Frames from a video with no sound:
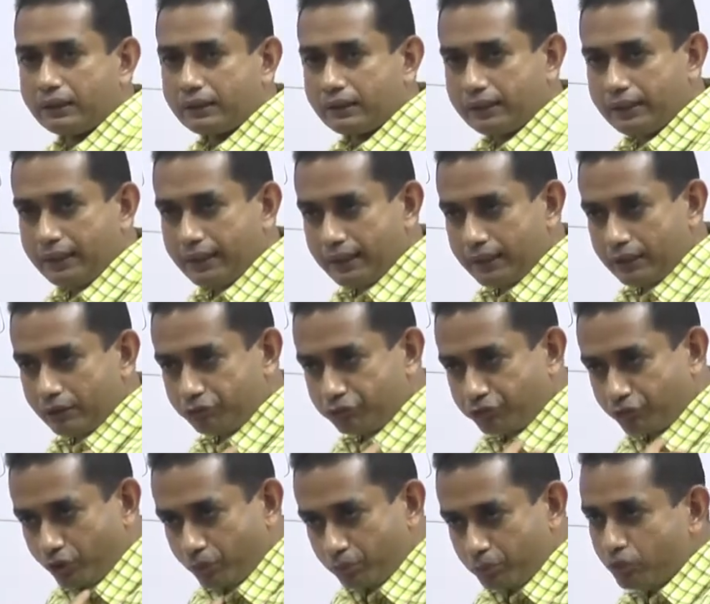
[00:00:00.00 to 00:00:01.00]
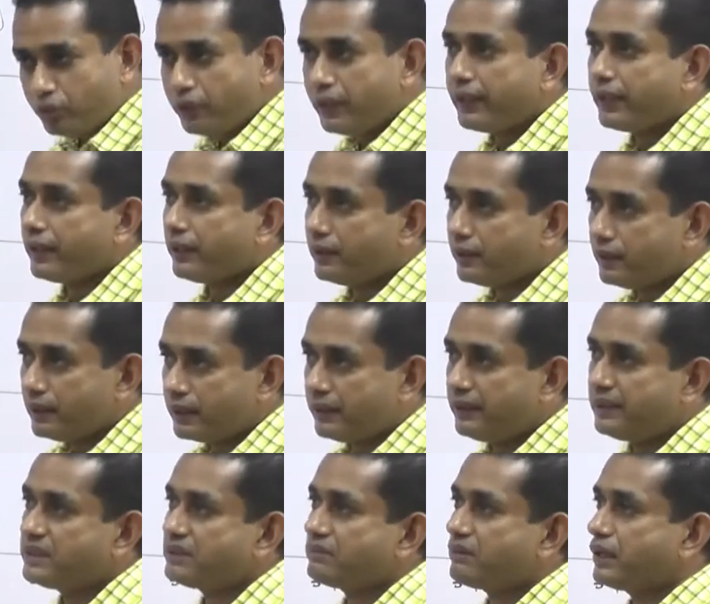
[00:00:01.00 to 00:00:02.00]
They formulated the
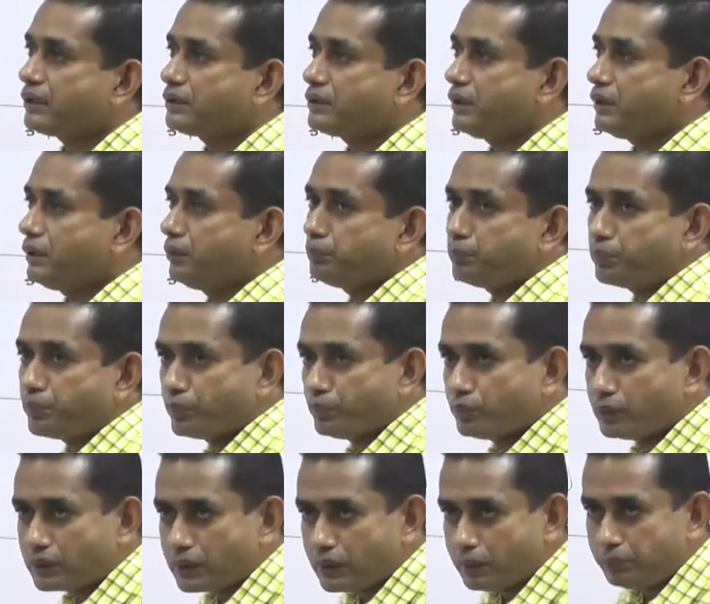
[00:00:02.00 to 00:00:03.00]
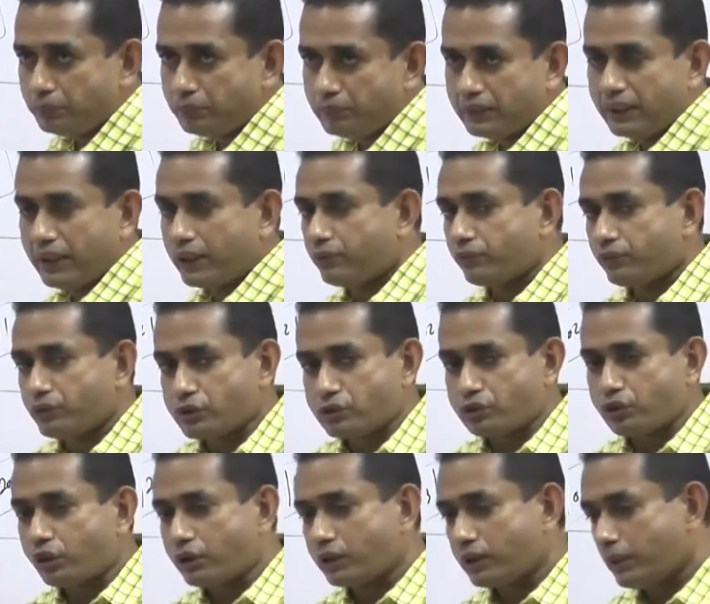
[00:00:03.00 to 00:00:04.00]
restructuring program. It
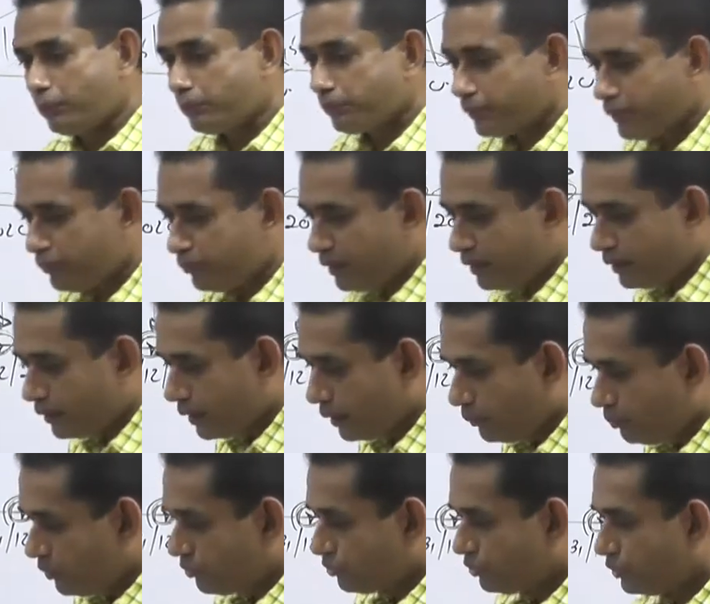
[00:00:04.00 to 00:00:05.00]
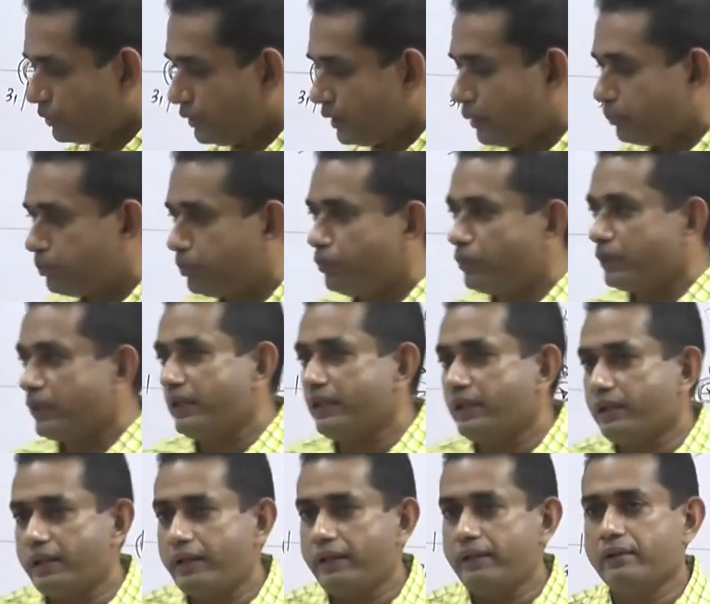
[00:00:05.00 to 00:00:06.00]
was not implemented before the
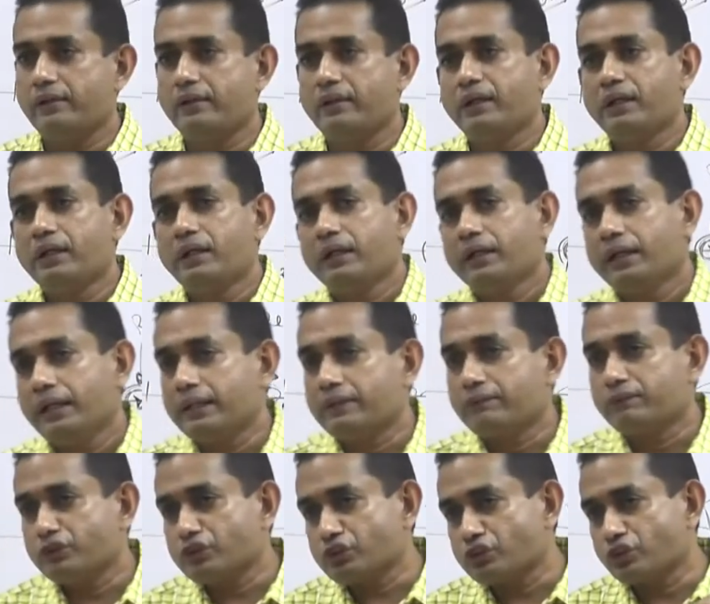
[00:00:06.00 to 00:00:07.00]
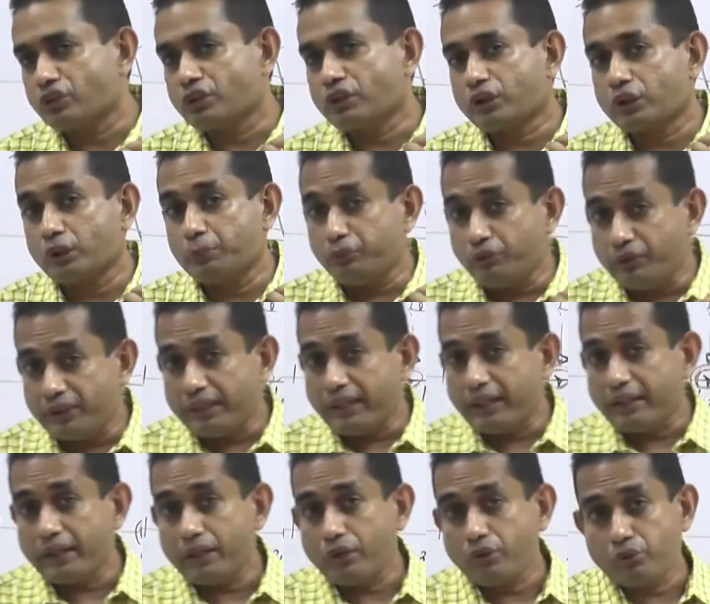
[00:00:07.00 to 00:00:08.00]
reporting date. It was not
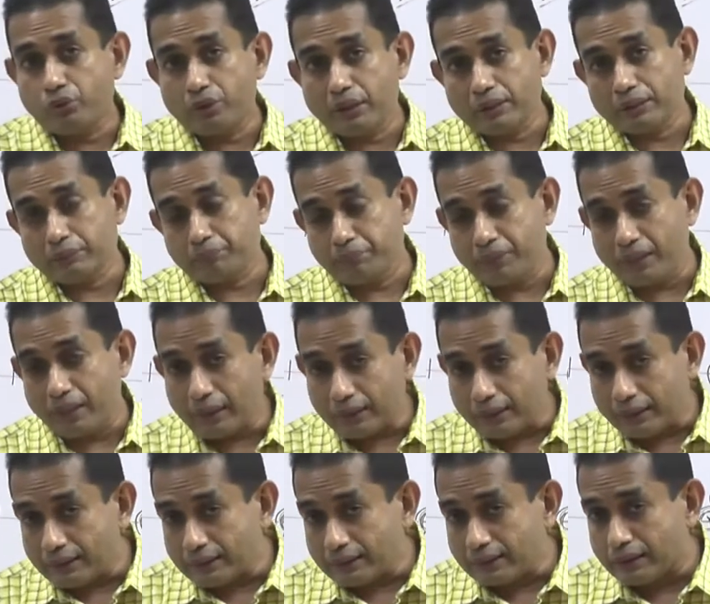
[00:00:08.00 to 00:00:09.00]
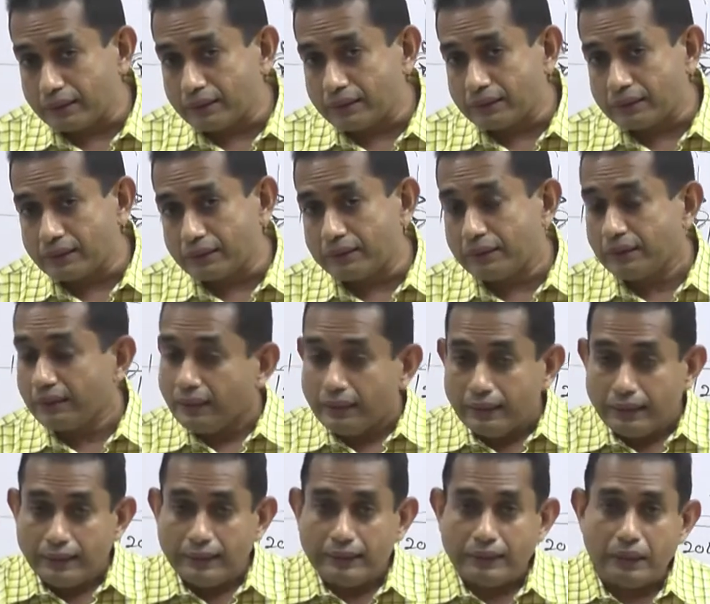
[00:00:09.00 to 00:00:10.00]
communicated to the parties concerned
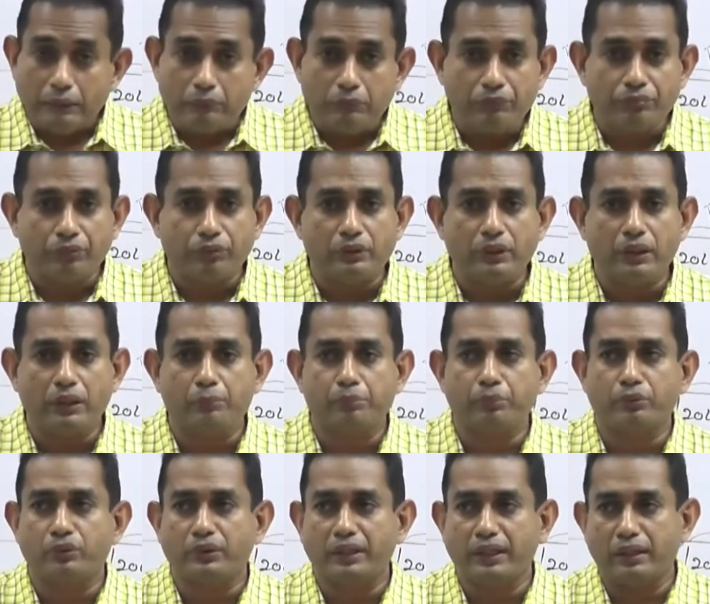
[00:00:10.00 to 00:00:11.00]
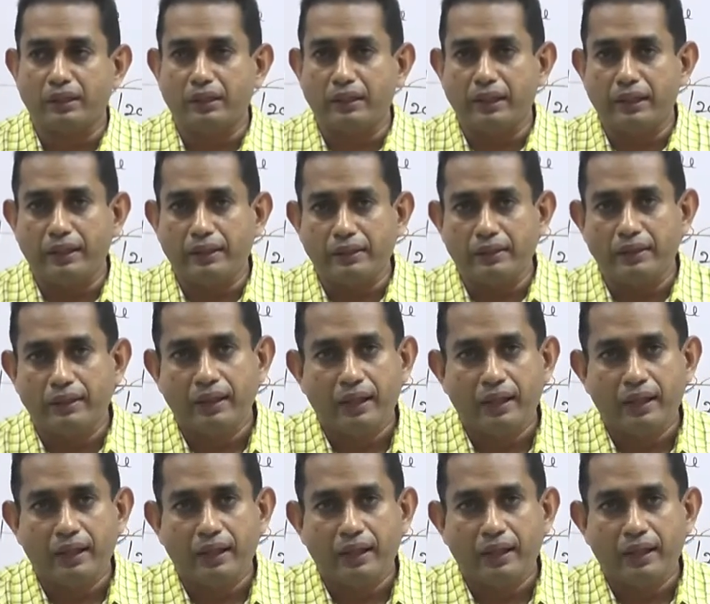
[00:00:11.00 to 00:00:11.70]
either before the reporting date,